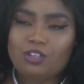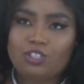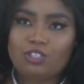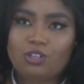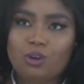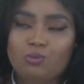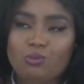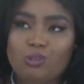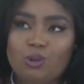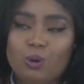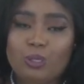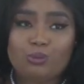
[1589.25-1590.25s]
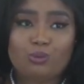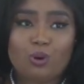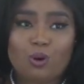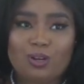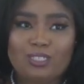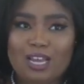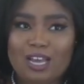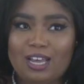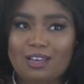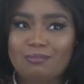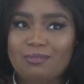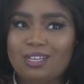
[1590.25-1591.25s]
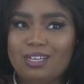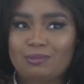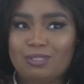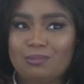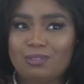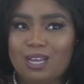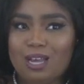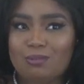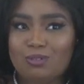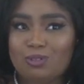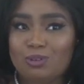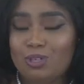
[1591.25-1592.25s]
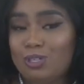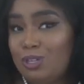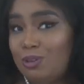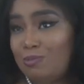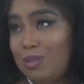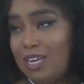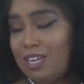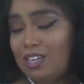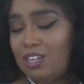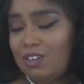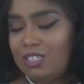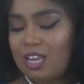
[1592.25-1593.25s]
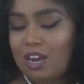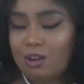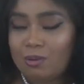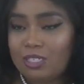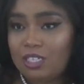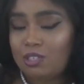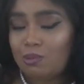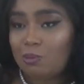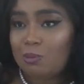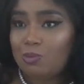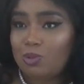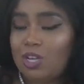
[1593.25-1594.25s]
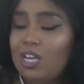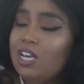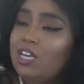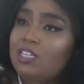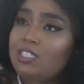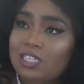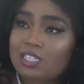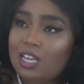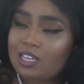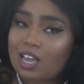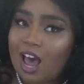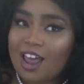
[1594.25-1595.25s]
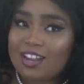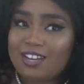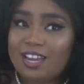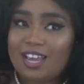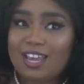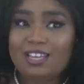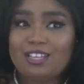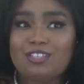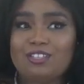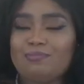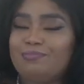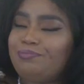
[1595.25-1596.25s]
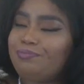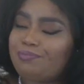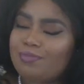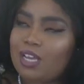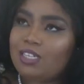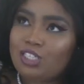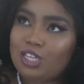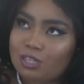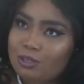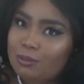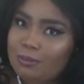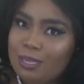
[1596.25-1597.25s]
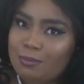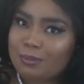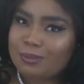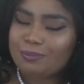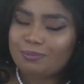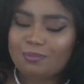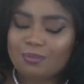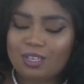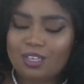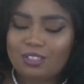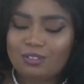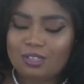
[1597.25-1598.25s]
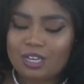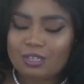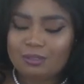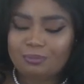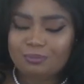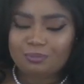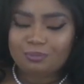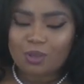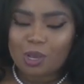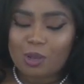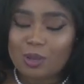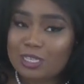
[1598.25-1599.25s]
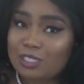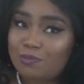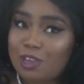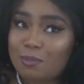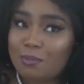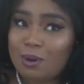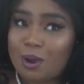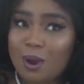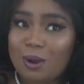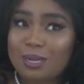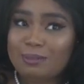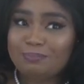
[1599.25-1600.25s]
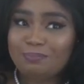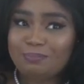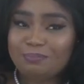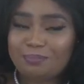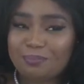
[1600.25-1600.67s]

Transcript: else you know who's going through a hard time. Sometimes, you know, beginning of the year is not always easy for people, just like the holidays. Check on your people. You know, it's February,